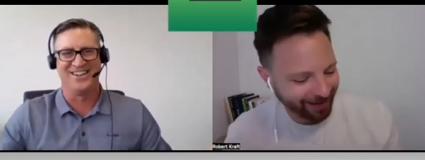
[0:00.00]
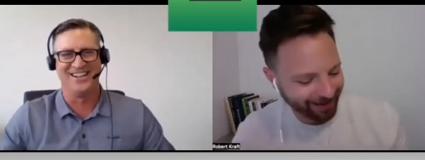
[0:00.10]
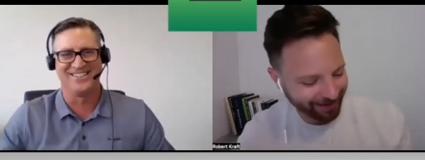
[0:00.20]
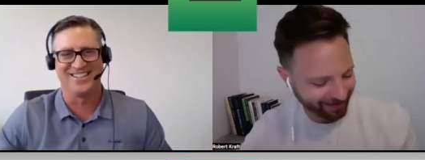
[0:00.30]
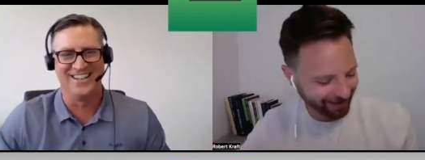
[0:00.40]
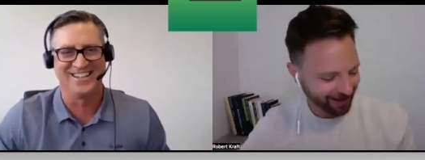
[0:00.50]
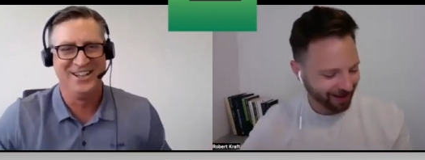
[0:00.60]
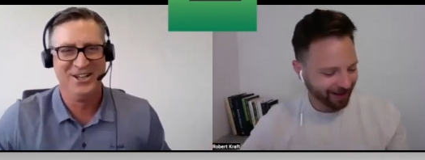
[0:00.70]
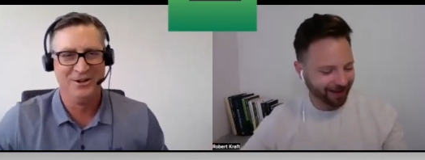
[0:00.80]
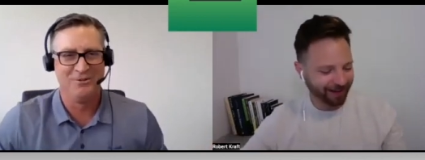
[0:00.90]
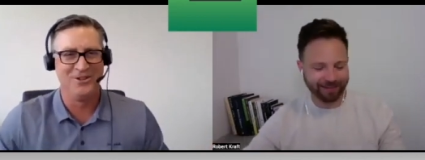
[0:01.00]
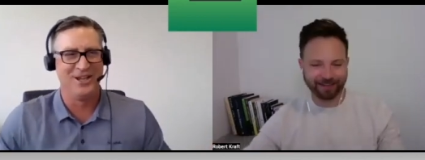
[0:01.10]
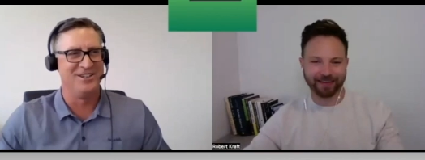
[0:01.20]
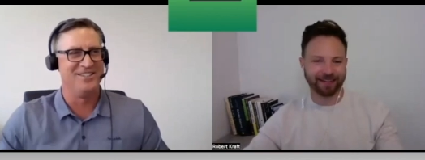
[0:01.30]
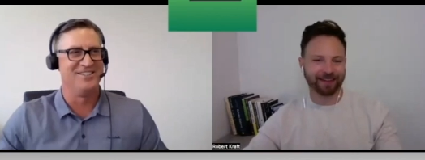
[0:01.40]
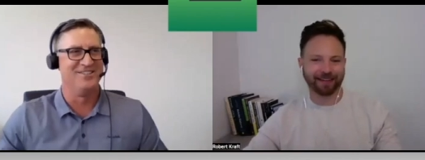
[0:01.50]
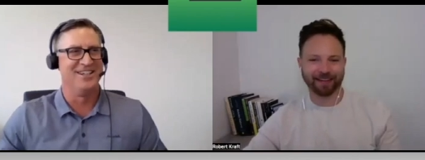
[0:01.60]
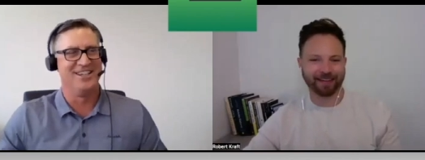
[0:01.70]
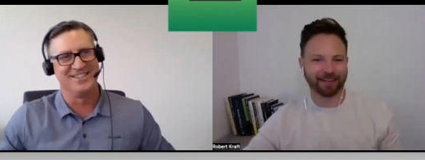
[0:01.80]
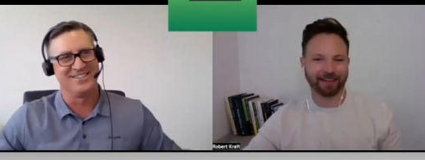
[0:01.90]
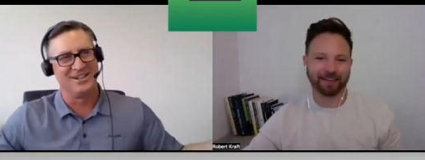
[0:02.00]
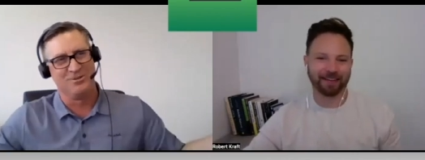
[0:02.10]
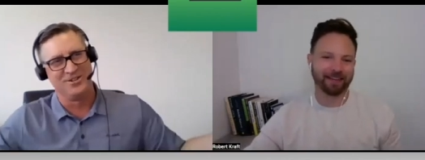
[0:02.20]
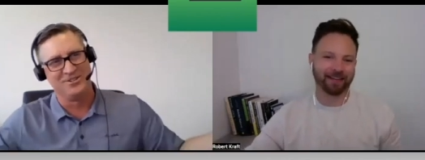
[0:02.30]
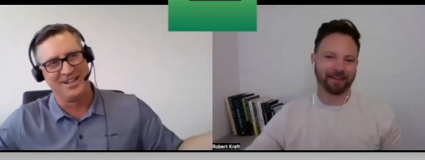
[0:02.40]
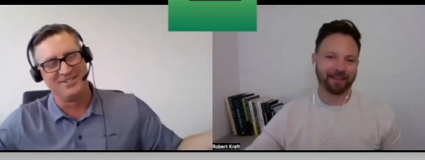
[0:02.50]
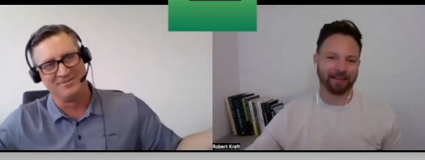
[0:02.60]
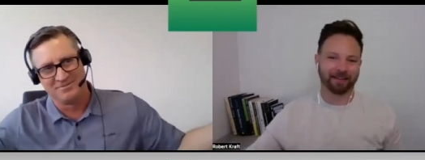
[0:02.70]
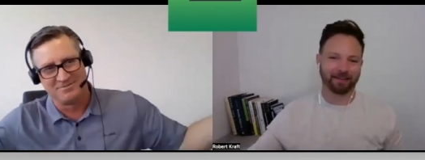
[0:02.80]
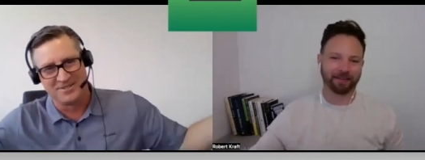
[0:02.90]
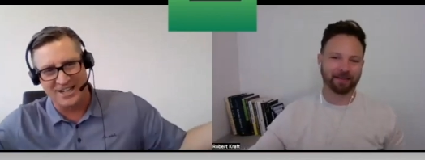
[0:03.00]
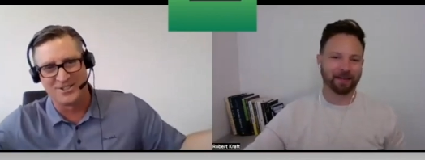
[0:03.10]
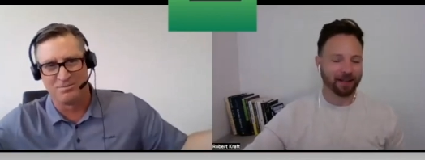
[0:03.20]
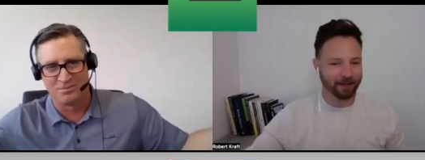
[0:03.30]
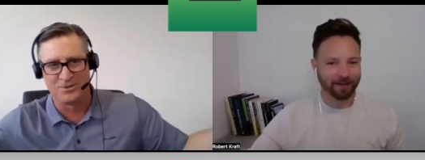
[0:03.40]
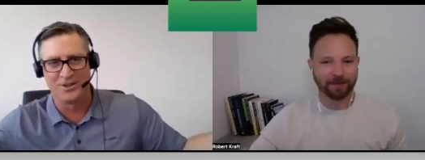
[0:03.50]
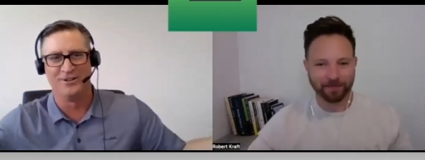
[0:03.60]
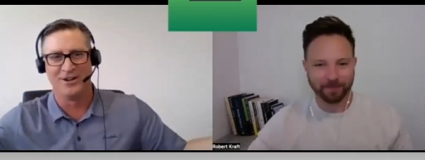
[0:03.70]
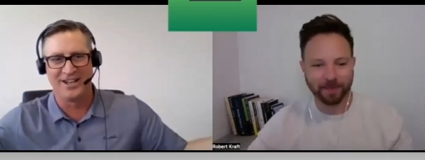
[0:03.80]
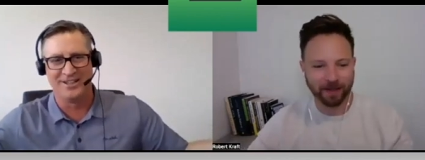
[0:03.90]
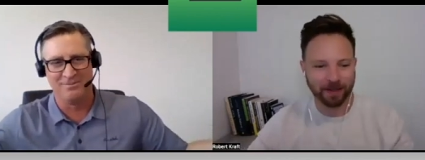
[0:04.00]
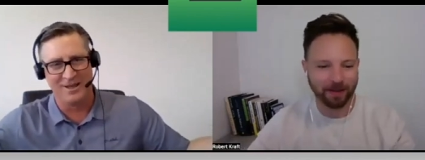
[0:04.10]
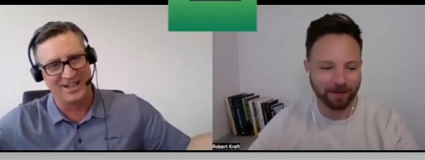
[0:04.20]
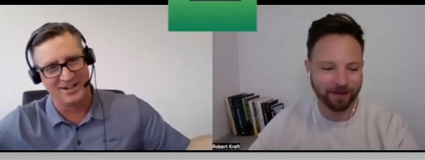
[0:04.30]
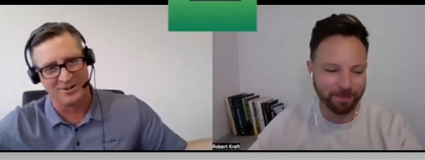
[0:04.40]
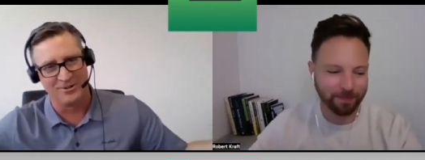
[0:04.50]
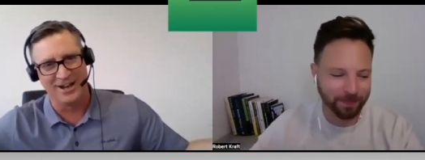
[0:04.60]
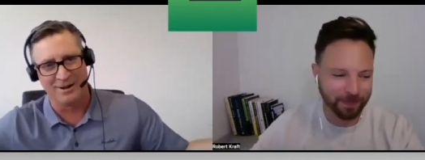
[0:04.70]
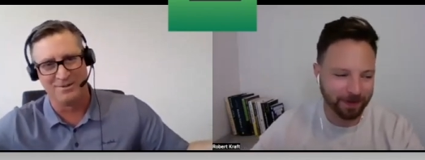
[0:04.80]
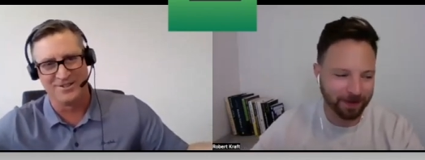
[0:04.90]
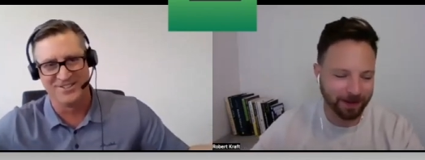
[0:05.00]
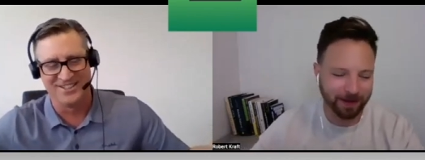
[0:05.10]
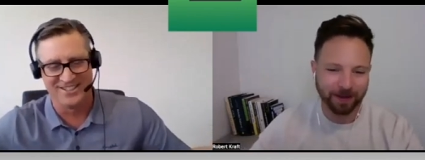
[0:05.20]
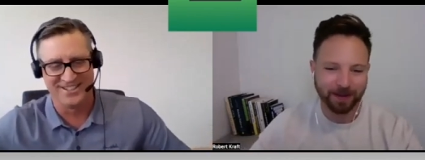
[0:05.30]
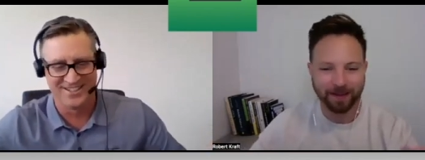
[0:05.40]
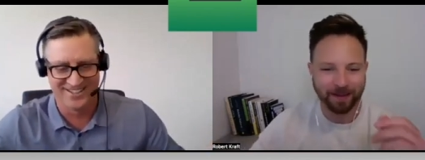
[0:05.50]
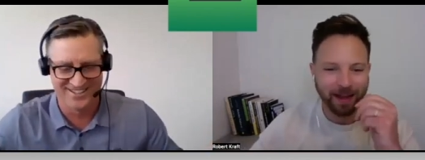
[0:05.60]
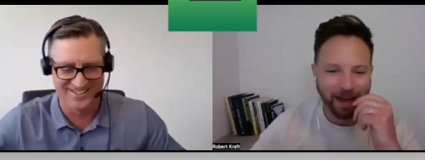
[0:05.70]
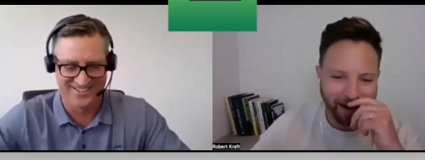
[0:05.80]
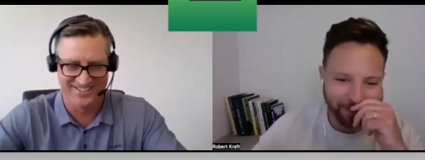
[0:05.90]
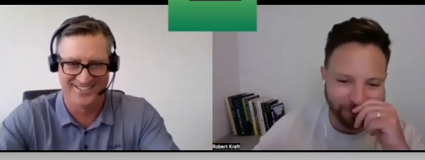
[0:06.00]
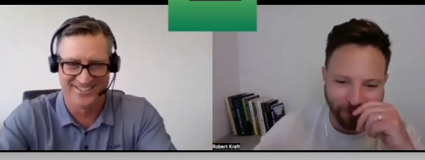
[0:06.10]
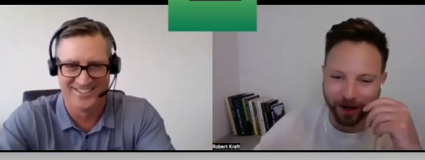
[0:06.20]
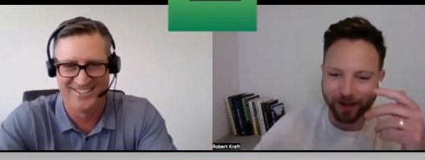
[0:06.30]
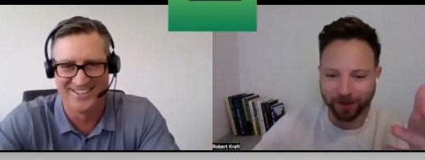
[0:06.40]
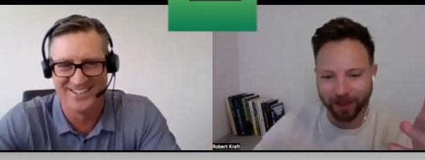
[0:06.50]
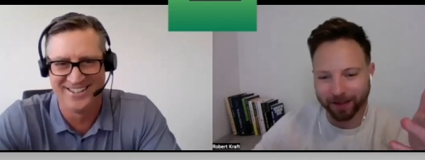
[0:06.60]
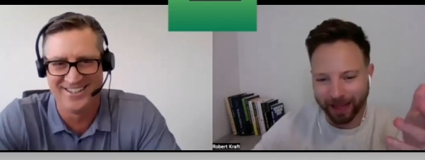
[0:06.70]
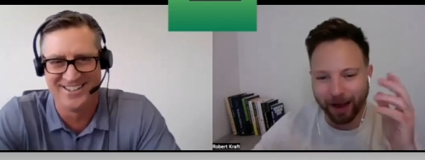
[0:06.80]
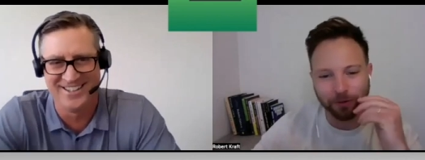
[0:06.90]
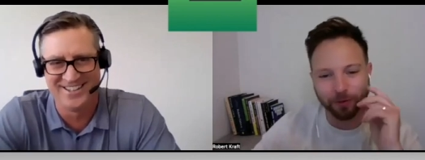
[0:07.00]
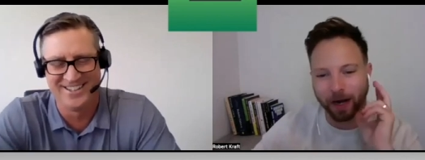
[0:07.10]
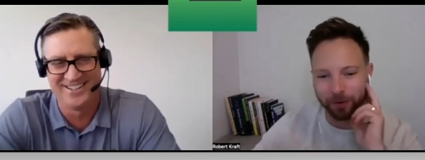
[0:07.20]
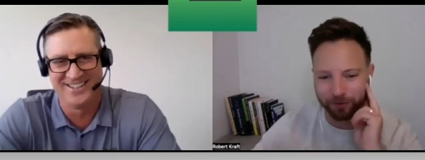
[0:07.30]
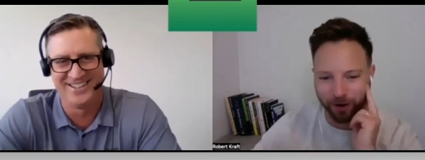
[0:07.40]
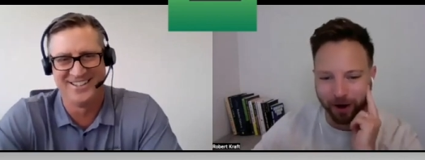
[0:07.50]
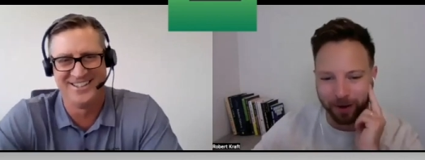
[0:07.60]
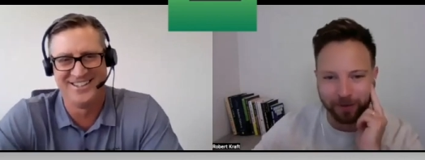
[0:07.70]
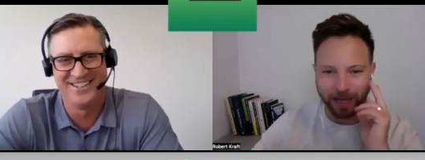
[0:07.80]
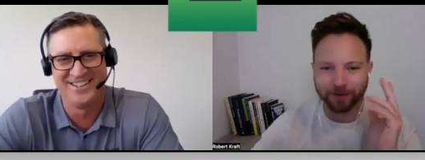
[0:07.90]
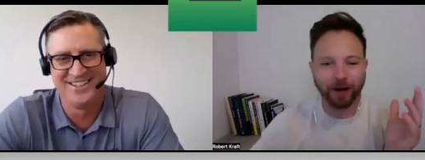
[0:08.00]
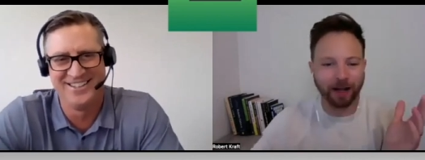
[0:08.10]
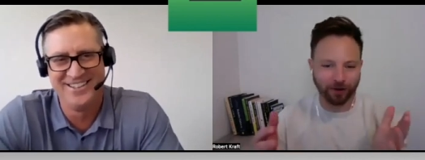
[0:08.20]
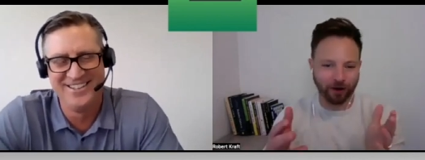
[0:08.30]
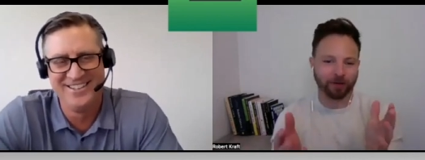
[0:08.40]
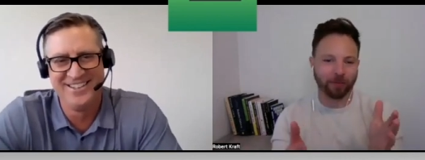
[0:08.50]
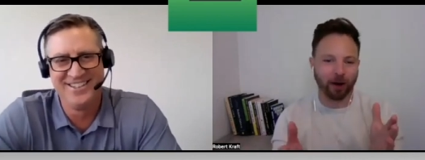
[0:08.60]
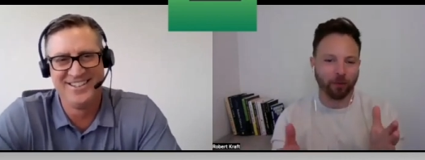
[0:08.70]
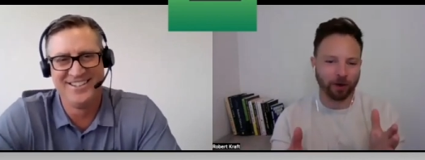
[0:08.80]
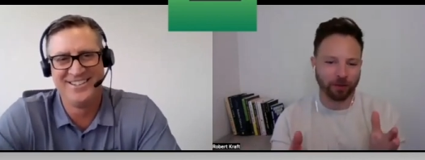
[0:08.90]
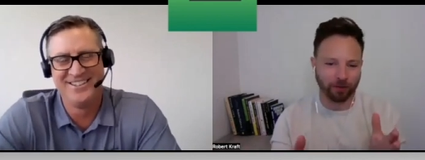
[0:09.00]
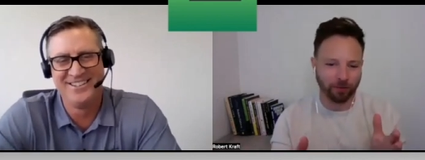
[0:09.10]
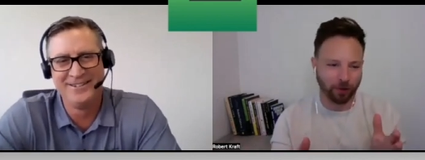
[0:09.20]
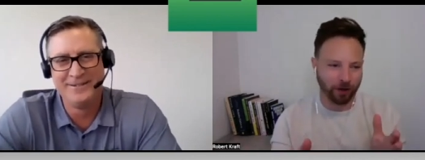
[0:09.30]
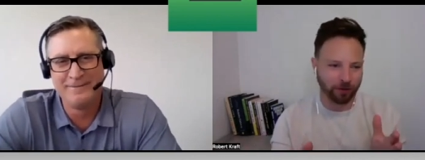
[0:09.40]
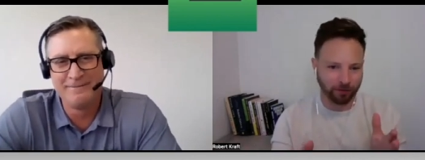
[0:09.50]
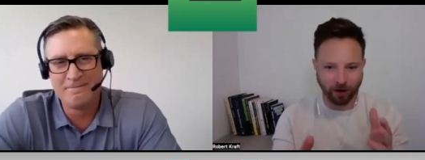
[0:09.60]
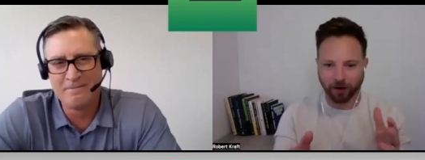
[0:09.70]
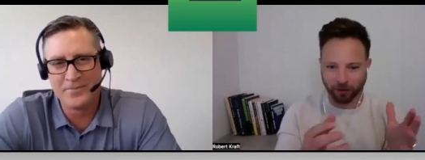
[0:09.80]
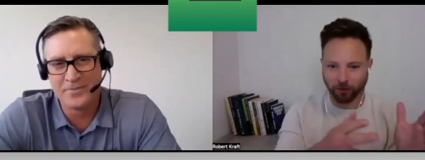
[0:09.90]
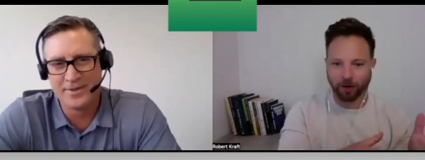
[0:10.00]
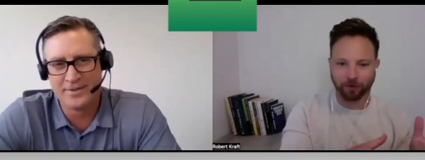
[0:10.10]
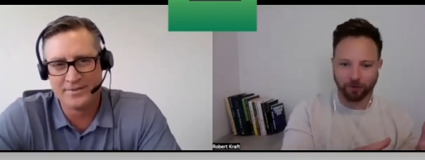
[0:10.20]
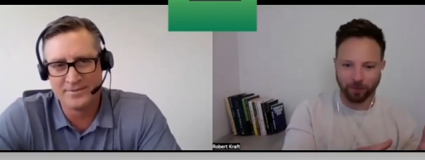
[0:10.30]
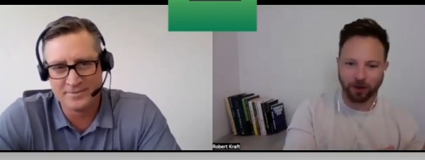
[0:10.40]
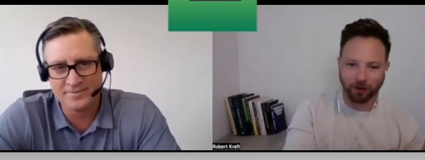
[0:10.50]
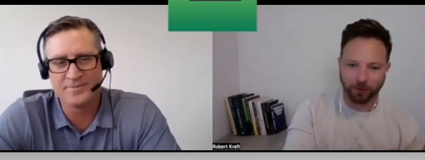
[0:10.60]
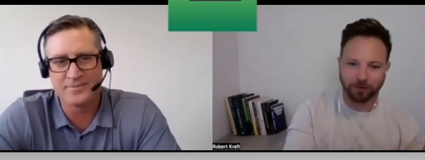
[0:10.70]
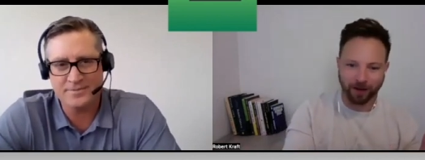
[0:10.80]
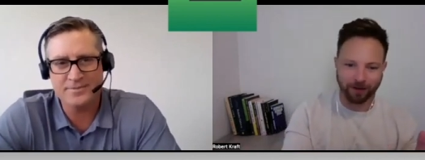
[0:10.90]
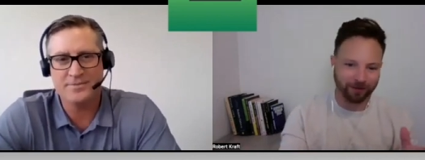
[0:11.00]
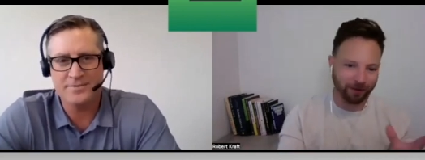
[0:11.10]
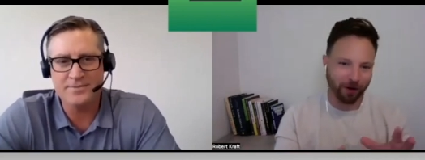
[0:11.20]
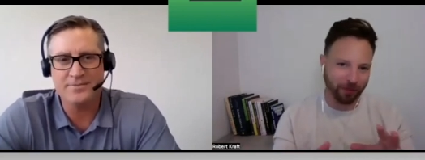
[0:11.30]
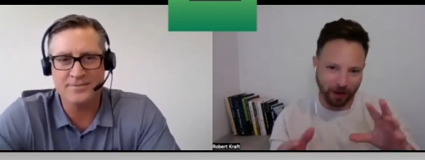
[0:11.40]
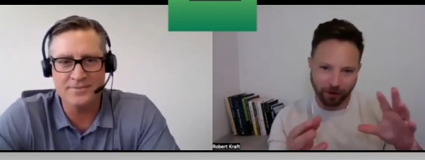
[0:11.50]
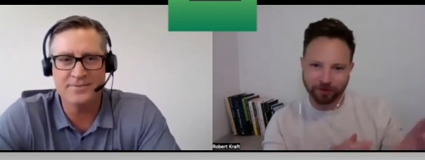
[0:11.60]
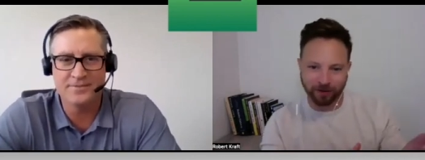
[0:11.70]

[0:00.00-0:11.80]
Speaker 1: right? It's like, well, no one's doing it. It's like, well, that, that should theoretically make it a great opportunity.
Speaker 2: It's funny. Like that was what I was talking. That's what I talked about with, with Doug and Chris from Acuitas on their